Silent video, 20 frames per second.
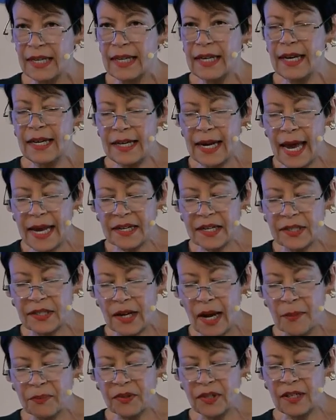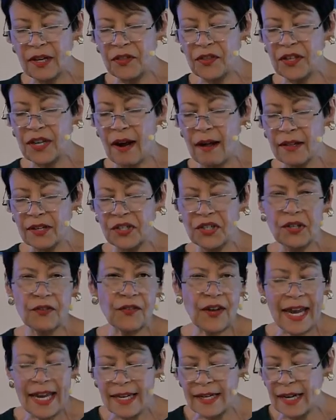it had adopted a theology
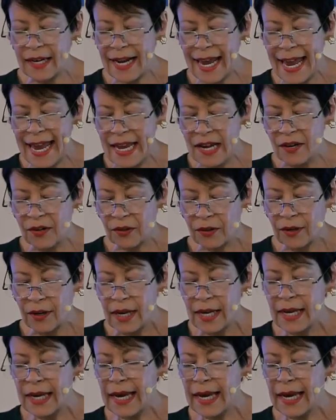of hate and anger